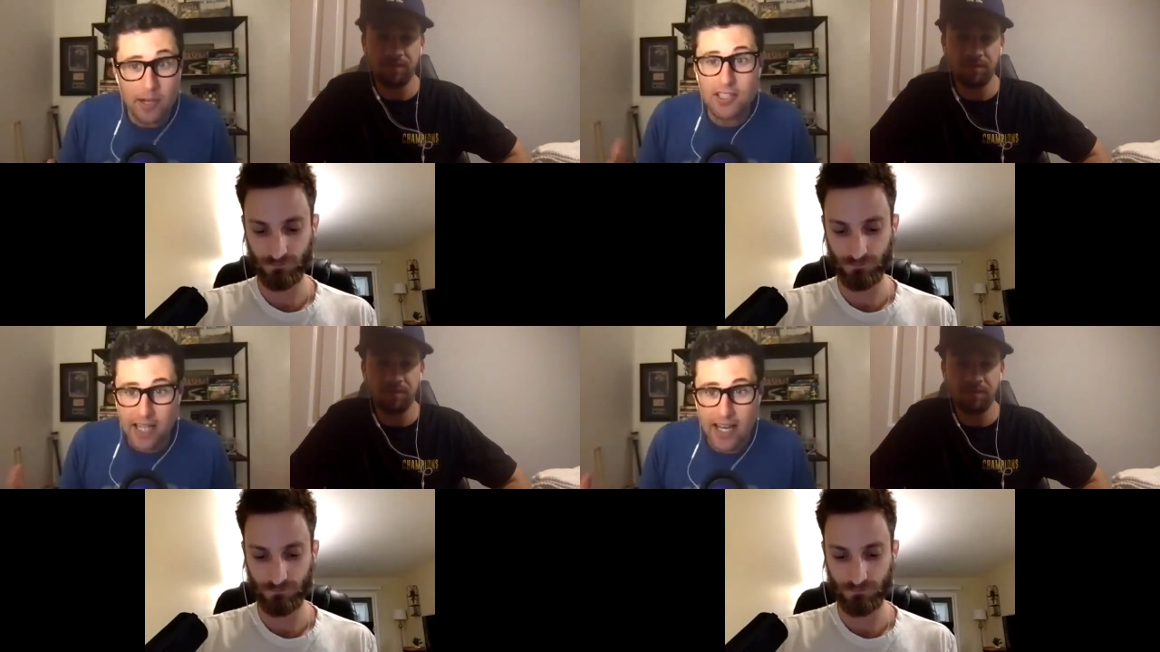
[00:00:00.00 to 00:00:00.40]

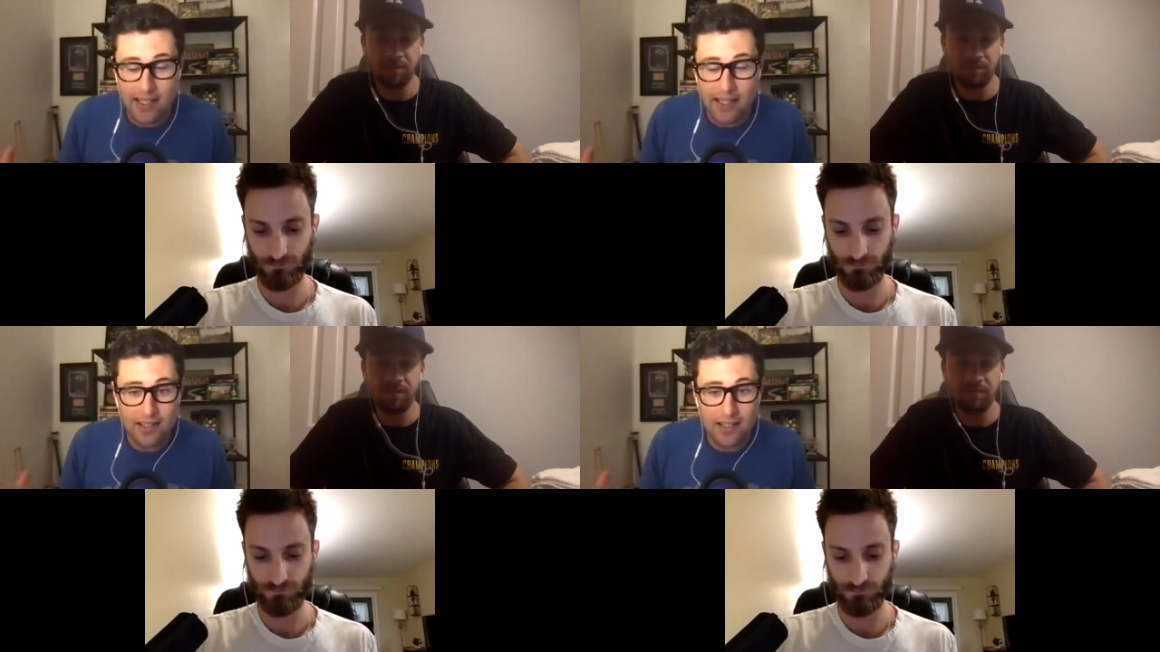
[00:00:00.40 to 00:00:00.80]

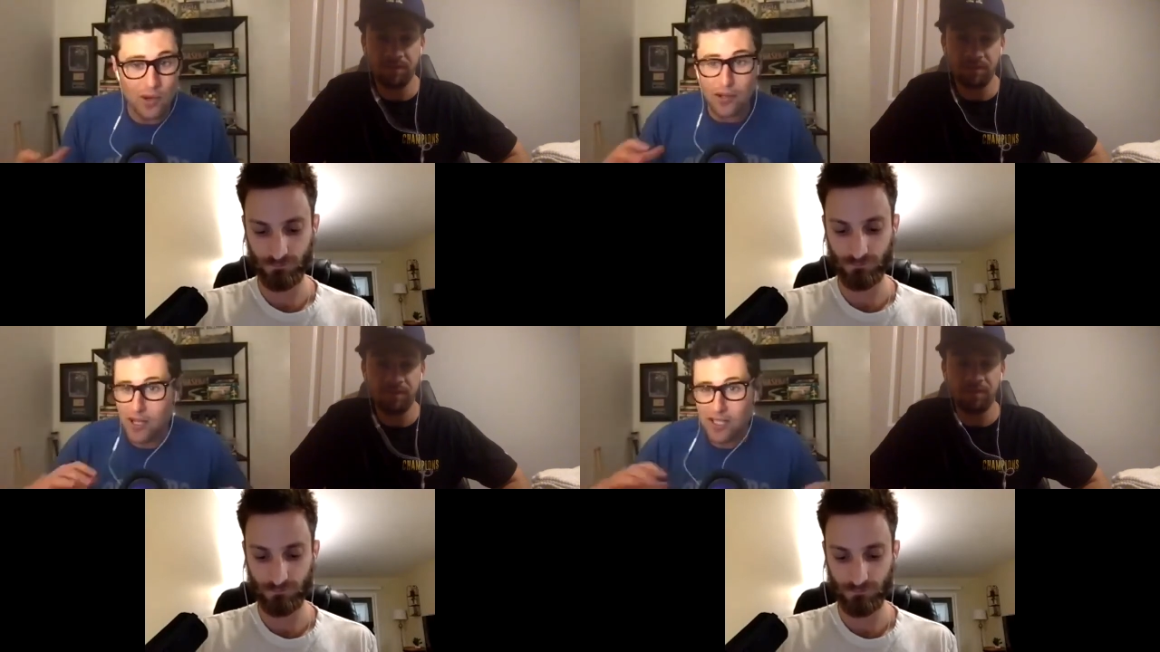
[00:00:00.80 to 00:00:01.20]
Speaker 1: did
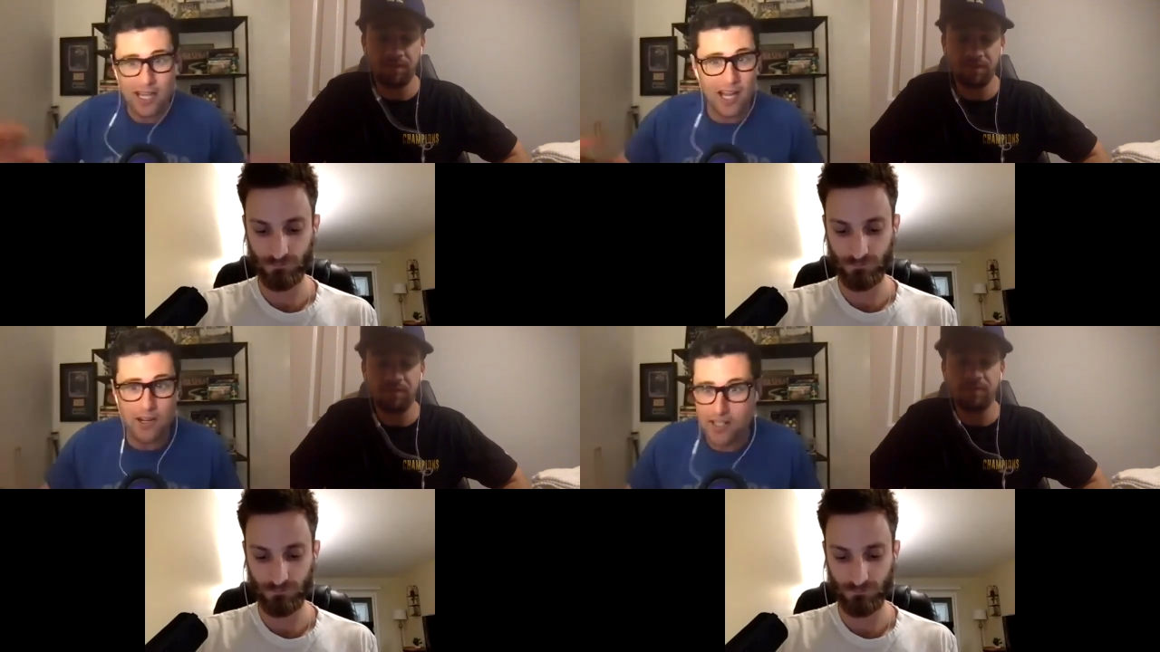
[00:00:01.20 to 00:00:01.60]
throughout the
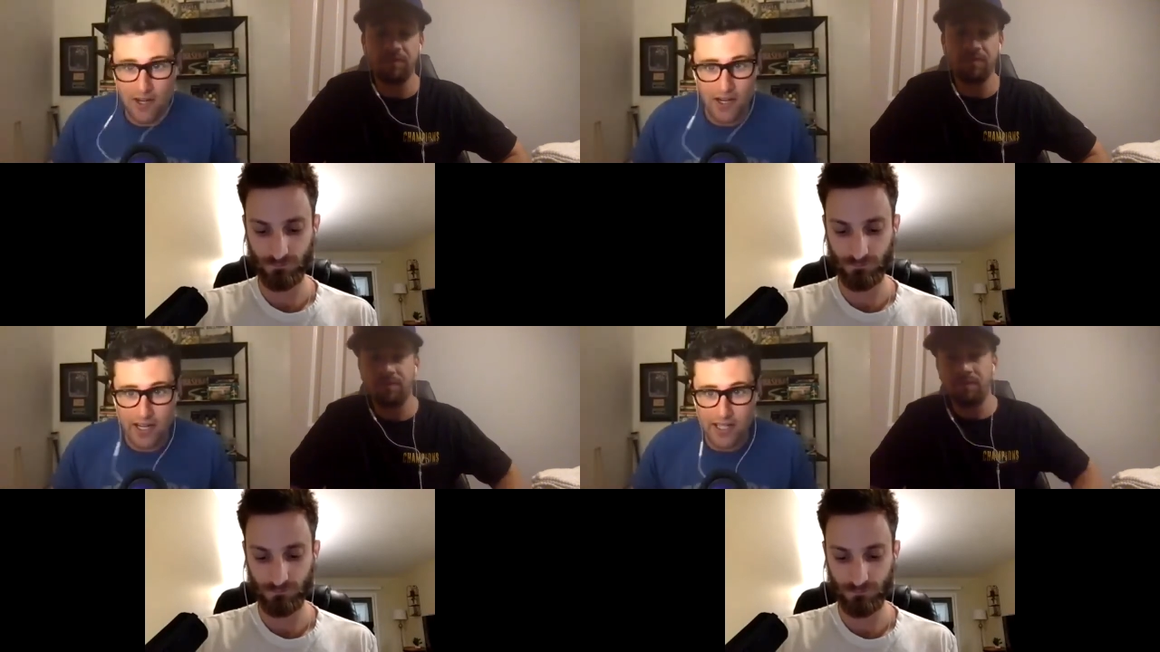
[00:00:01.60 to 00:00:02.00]
entire
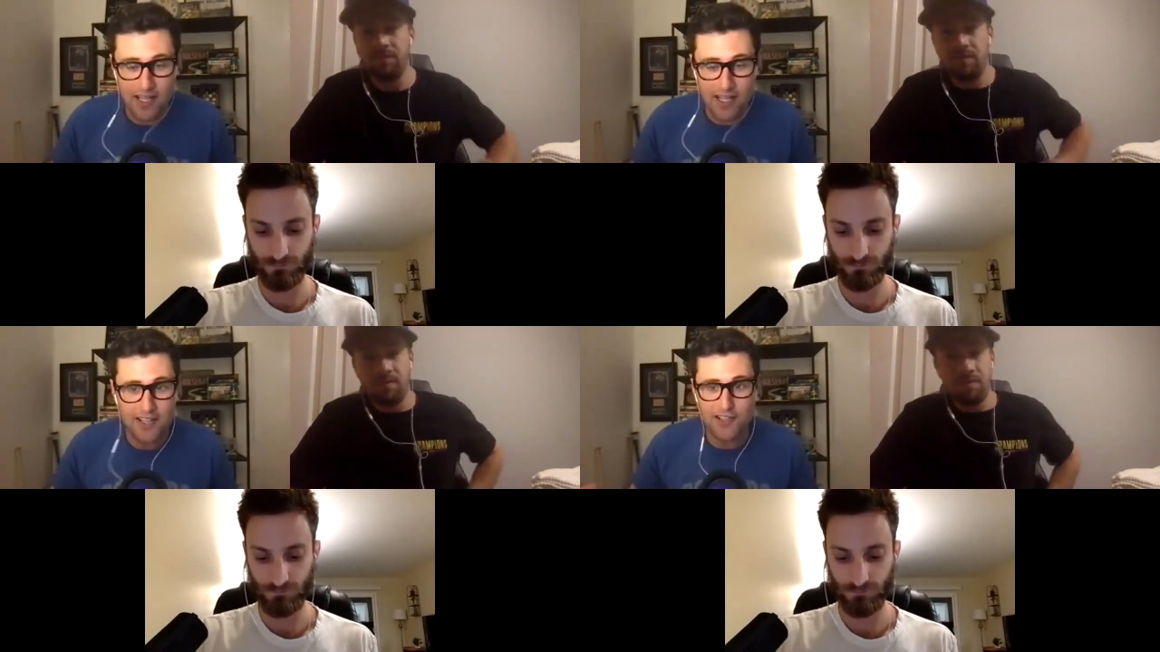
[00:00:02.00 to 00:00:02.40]
series.
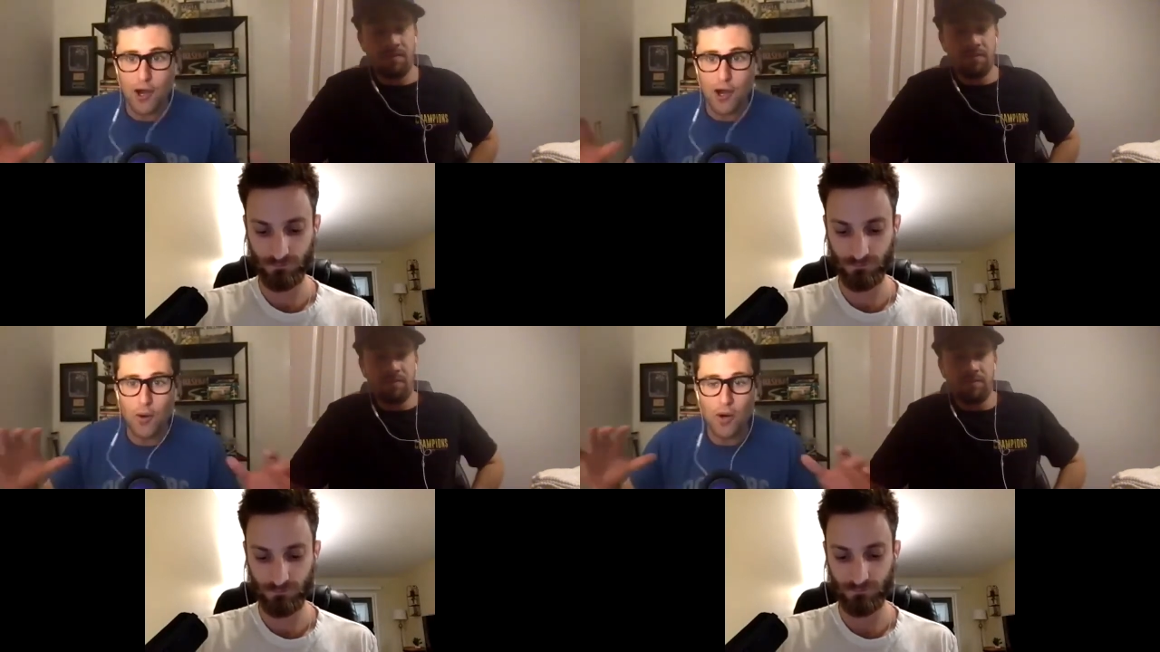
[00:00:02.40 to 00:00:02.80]

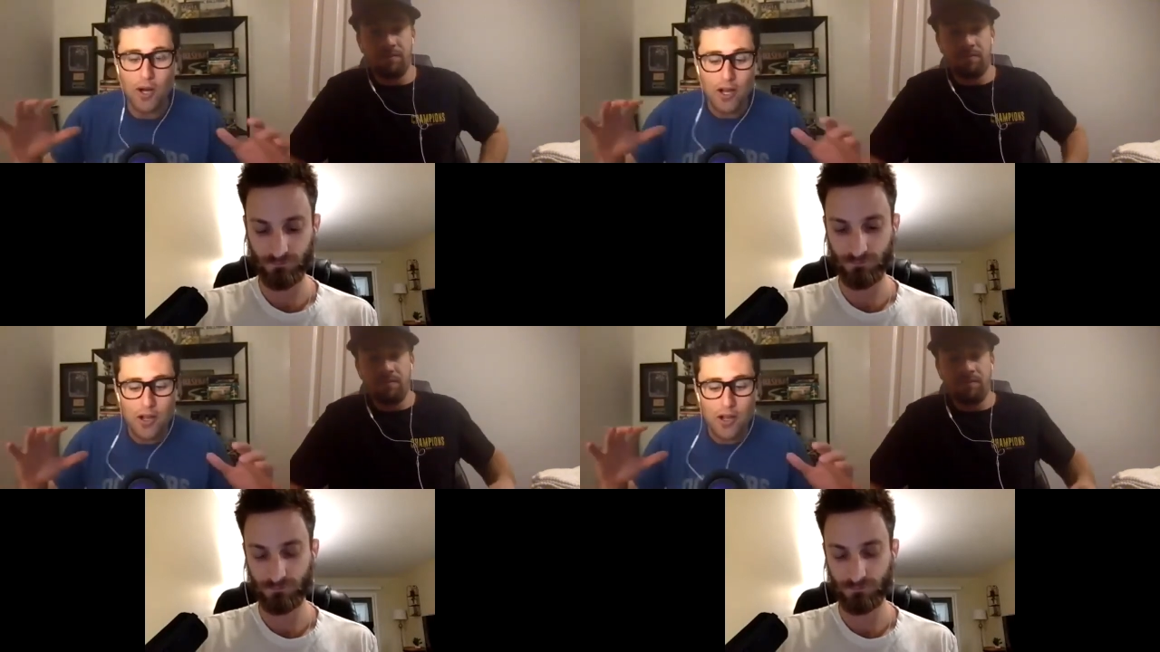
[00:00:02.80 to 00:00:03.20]
So
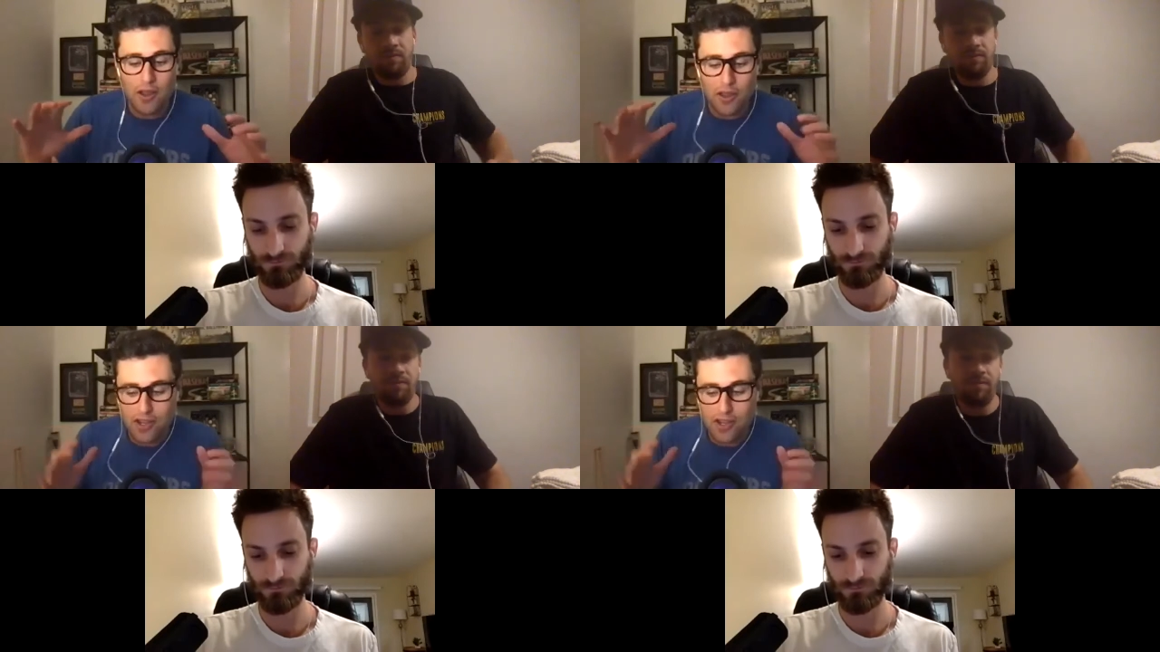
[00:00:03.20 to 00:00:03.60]

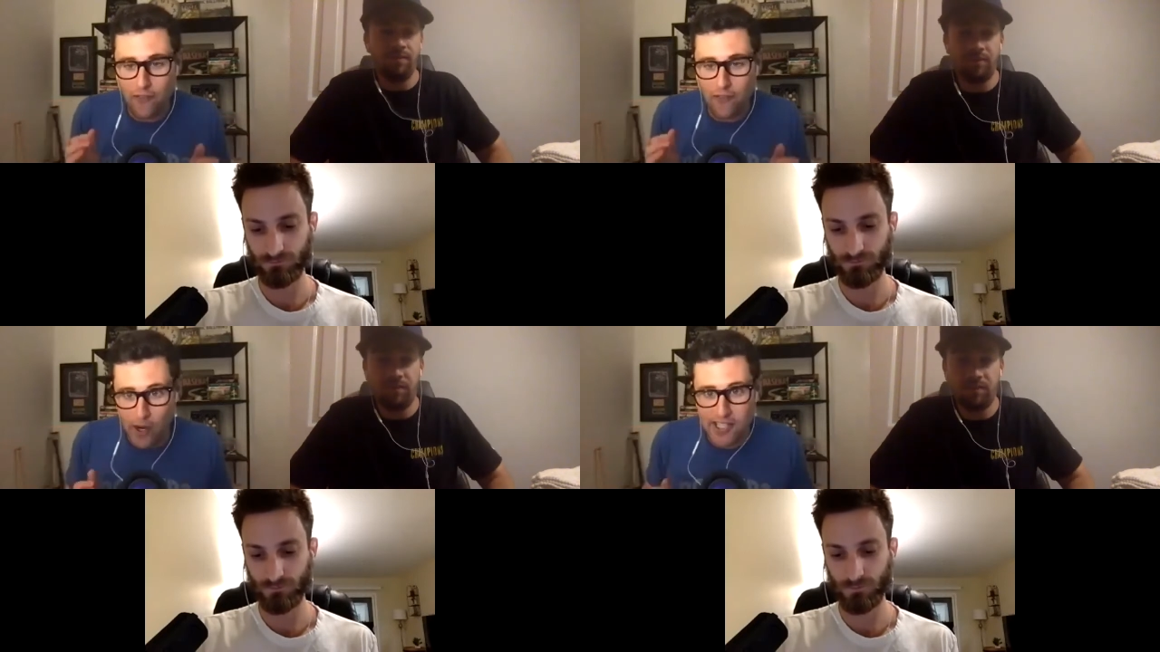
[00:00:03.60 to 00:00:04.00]
To,
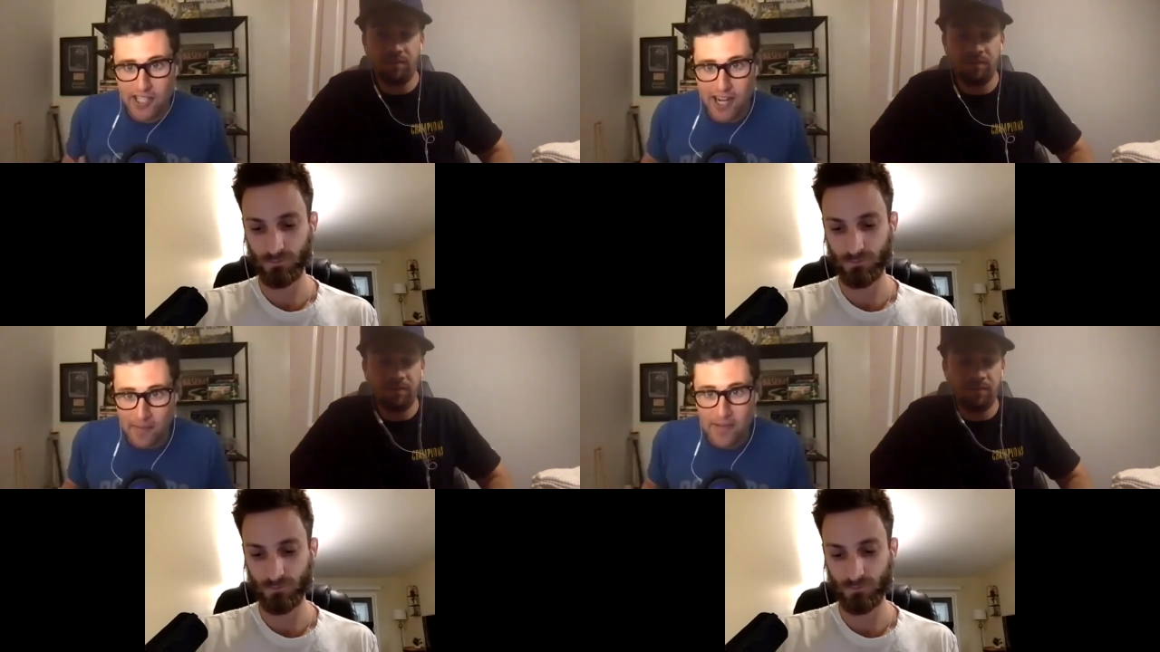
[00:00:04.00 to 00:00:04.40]
for it to
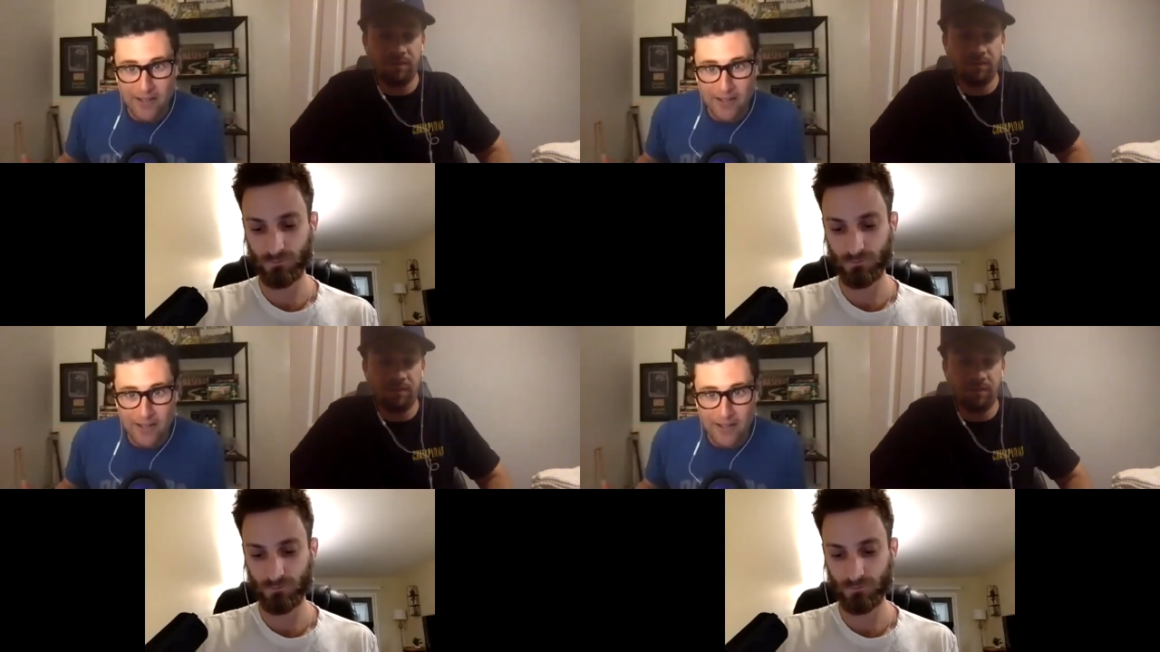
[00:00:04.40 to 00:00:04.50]
come down